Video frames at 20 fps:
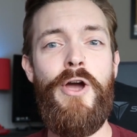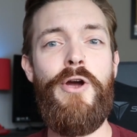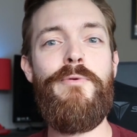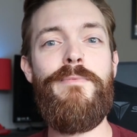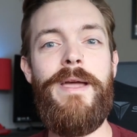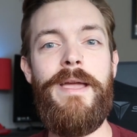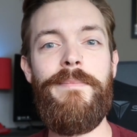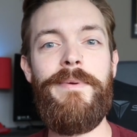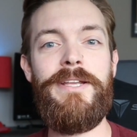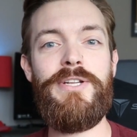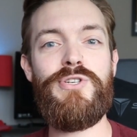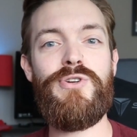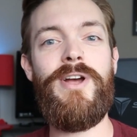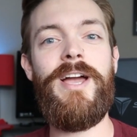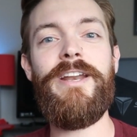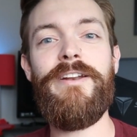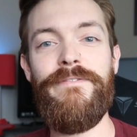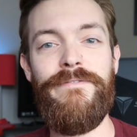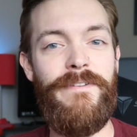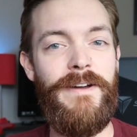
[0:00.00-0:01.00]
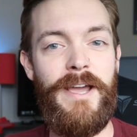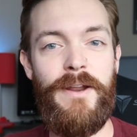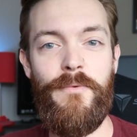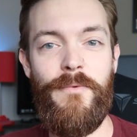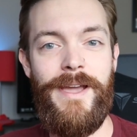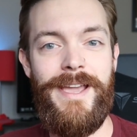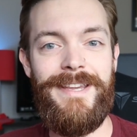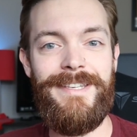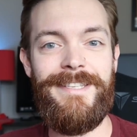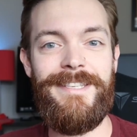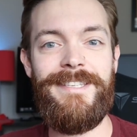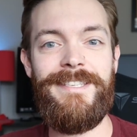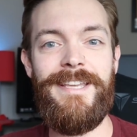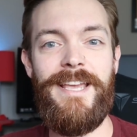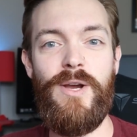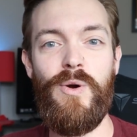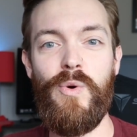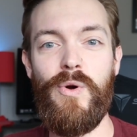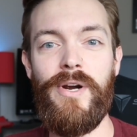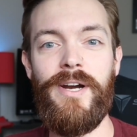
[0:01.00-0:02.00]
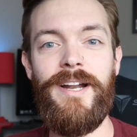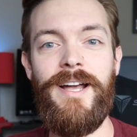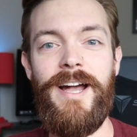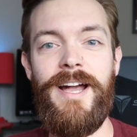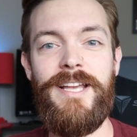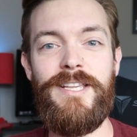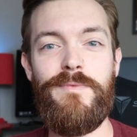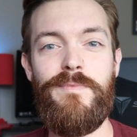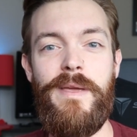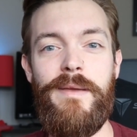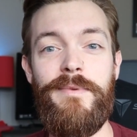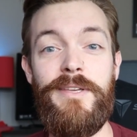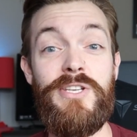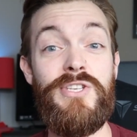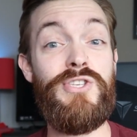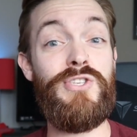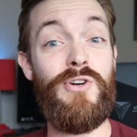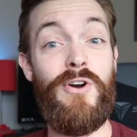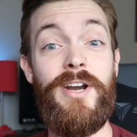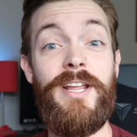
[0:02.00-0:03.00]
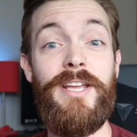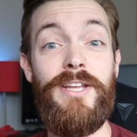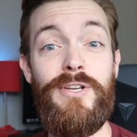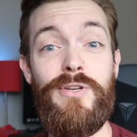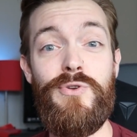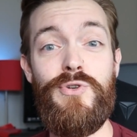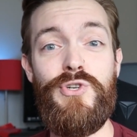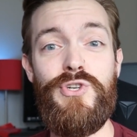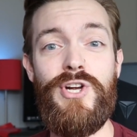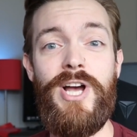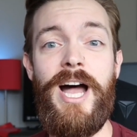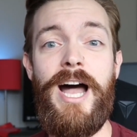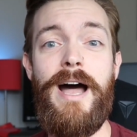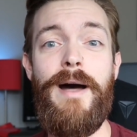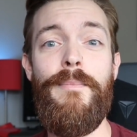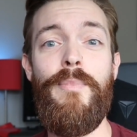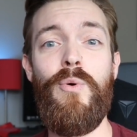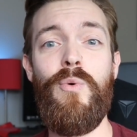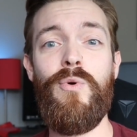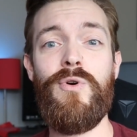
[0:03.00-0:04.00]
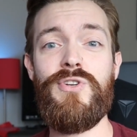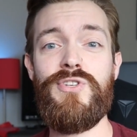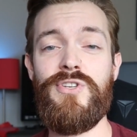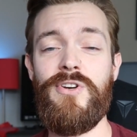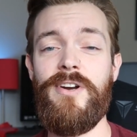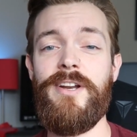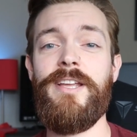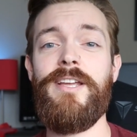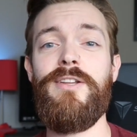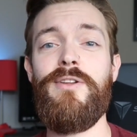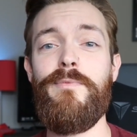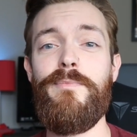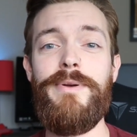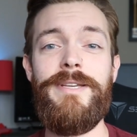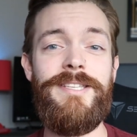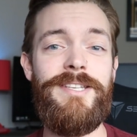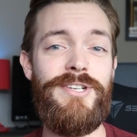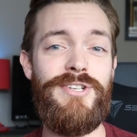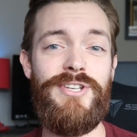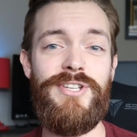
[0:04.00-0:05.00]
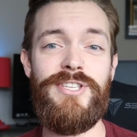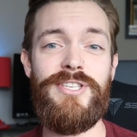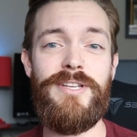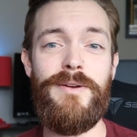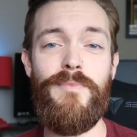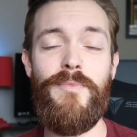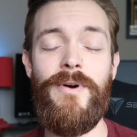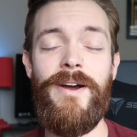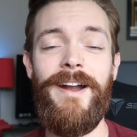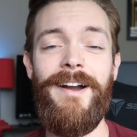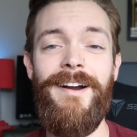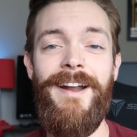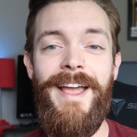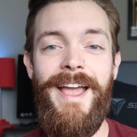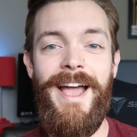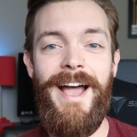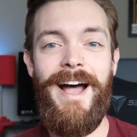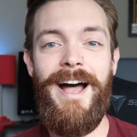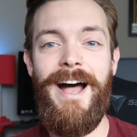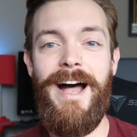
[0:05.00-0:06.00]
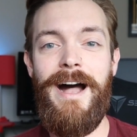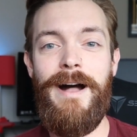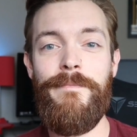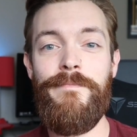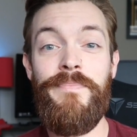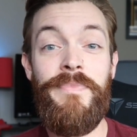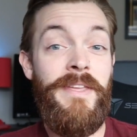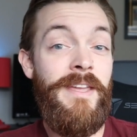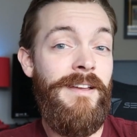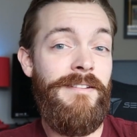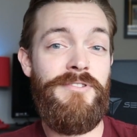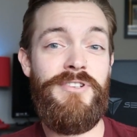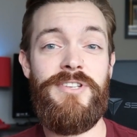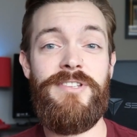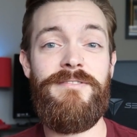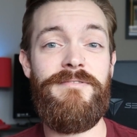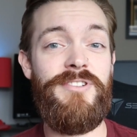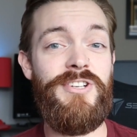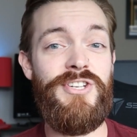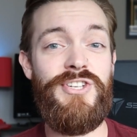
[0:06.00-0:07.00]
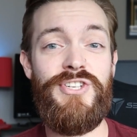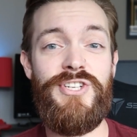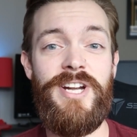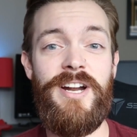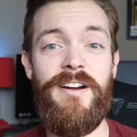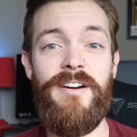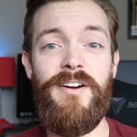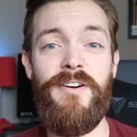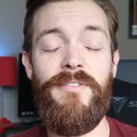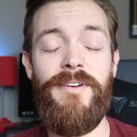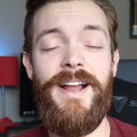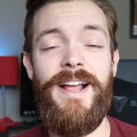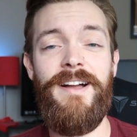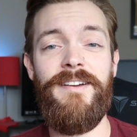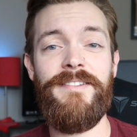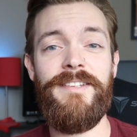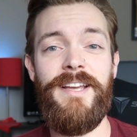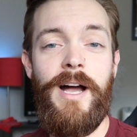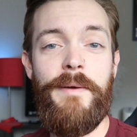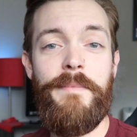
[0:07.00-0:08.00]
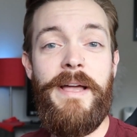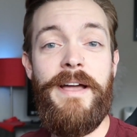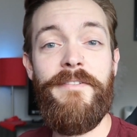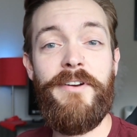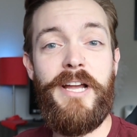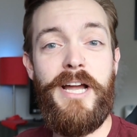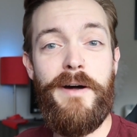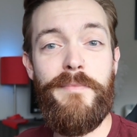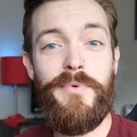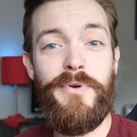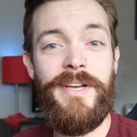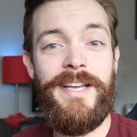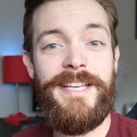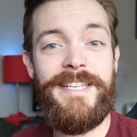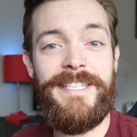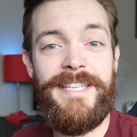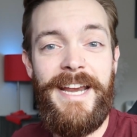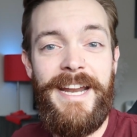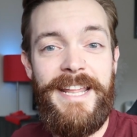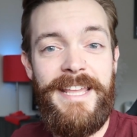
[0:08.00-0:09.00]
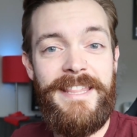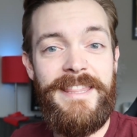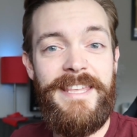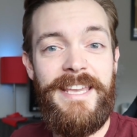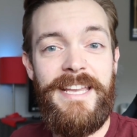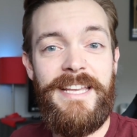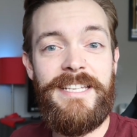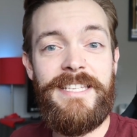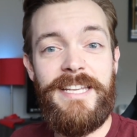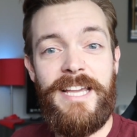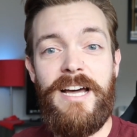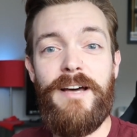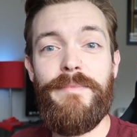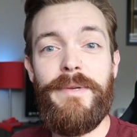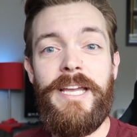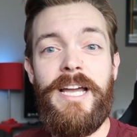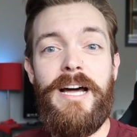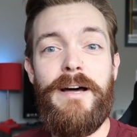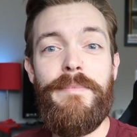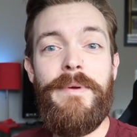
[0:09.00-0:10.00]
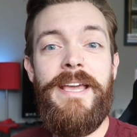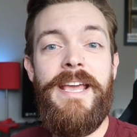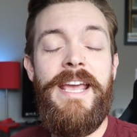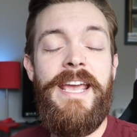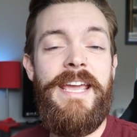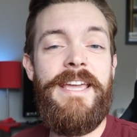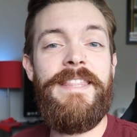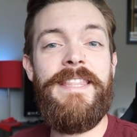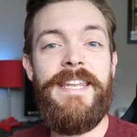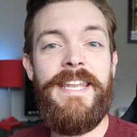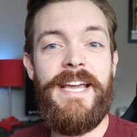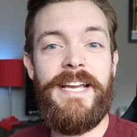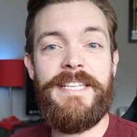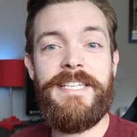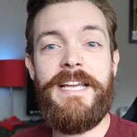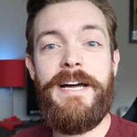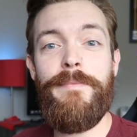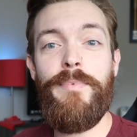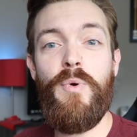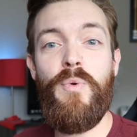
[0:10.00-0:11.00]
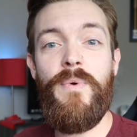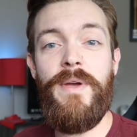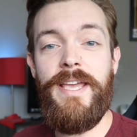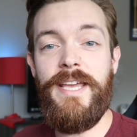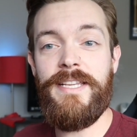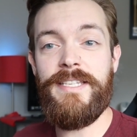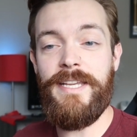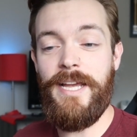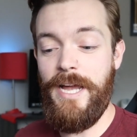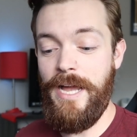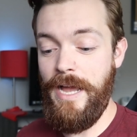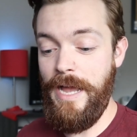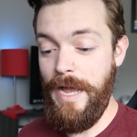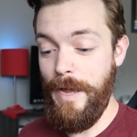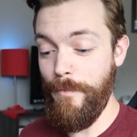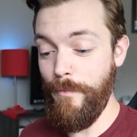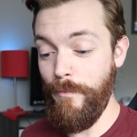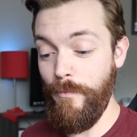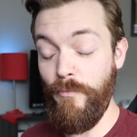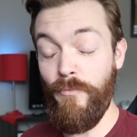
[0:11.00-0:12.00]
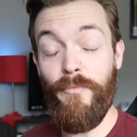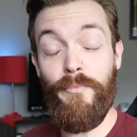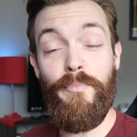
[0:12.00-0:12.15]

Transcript: who may be trying to find ways to stay organized. Maybe you're starting a new job or starting a new position somewhere. Just share it around. Have a couple exciting things coming up in the next couple weeks. I'm